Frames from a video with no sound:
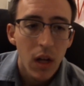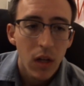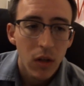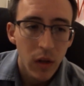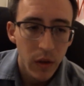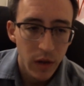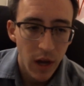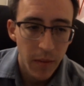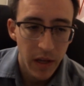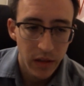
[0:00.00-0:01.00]
Look at the
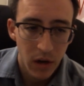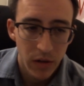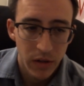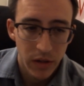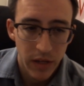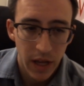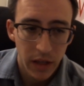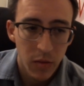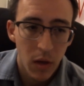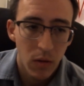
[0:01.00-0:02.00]
top X cards of your deck.
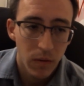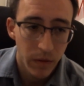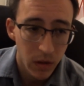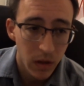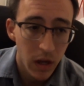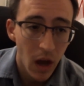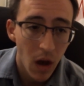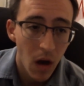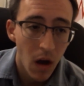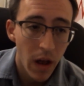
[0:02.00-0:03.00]
You may reveal
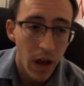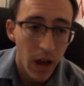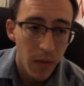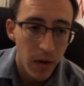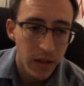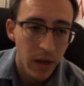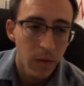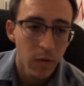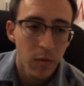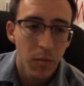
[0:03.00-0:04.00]
a Resonator
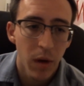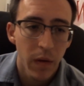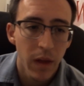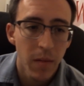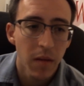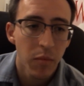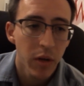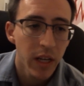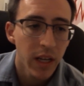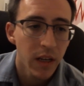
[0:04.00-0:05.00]
from among them and
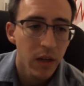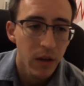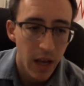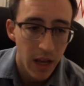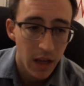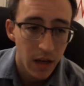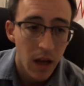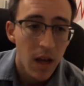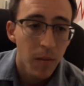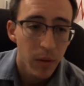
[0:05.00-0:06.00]
put it into your hand.
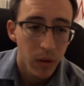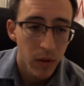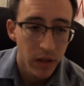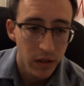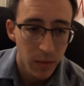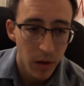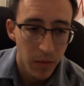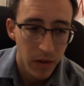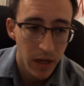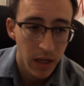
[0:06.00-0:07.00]
Put the rest on the bottom
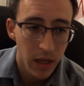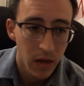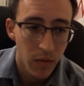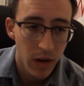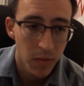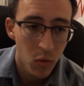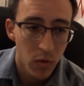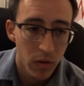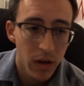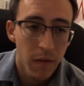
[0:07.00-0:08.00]
of your deck in a random
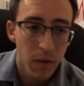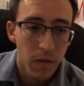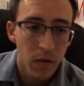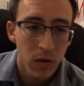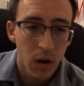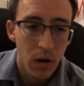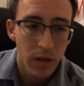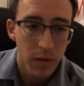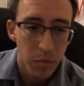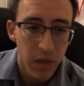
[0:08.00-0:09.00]
order. If the revealed card
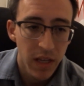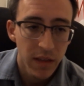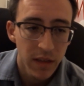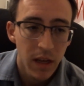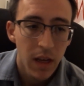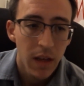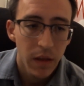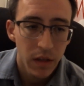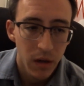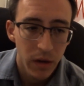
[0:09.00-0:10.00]
is a beast,
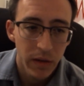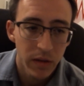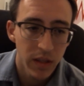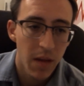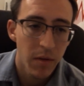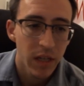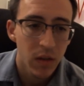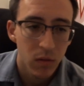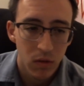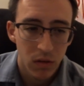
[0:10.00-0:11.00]
this card deals damage
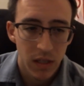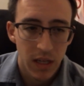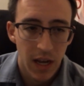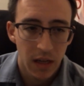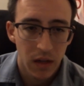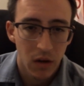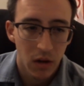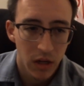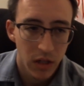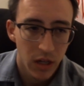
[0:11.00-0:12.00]
equal to its attack to
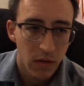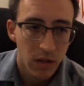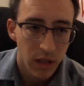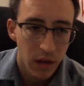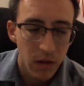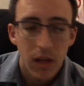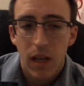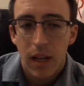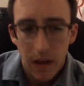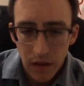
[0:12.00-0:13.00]
target J Resonator.
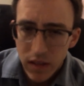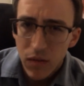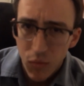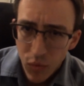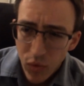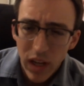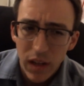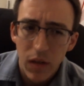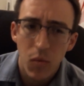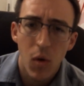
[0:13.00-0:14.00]
Now this is a
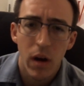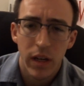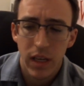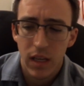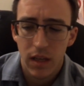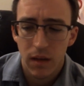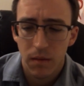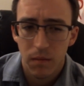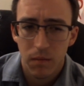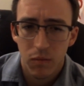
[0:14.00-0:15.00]
really wonky
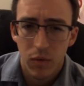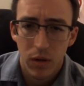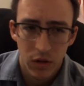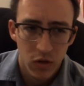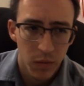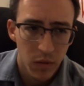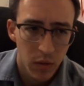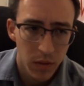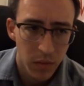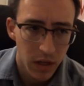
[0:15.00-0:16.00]
and really trippy
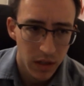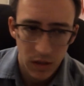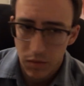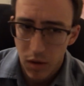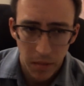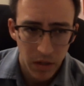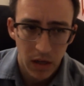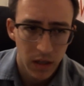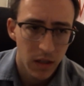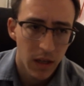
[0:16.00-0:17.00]
one because it's probably
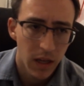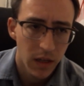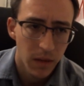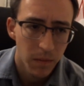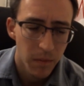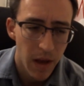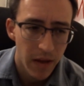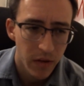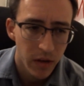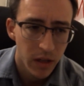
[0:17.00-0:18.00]
not going to end up
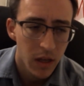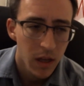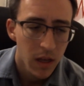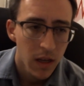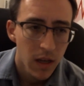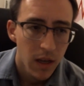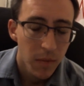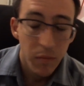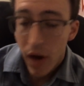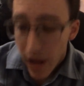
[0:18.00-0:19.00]
mattering.
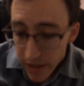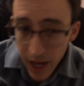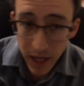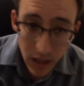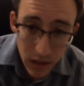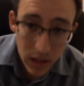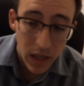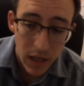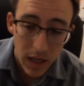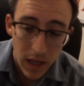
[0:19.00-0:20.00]
But
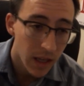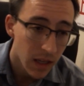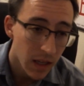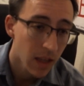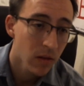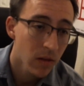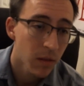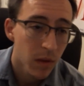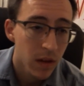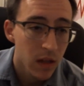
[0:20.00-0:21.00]
technically it can kill
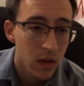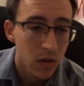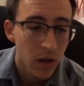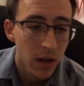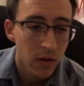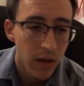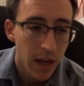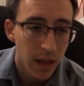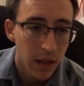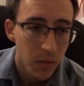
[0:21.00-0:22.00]
something that you're trying to
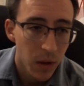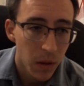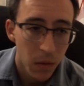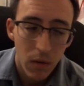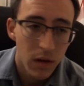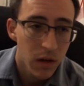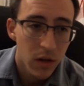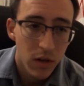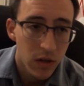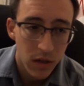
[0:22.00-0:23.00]
attack with or,
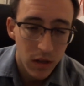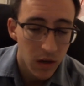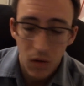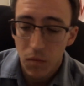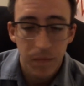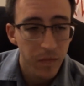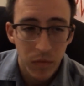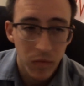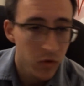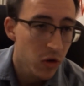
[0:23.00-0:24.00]
you know,
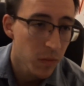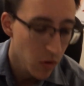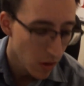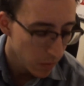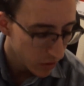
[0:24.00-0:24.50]
trip you up.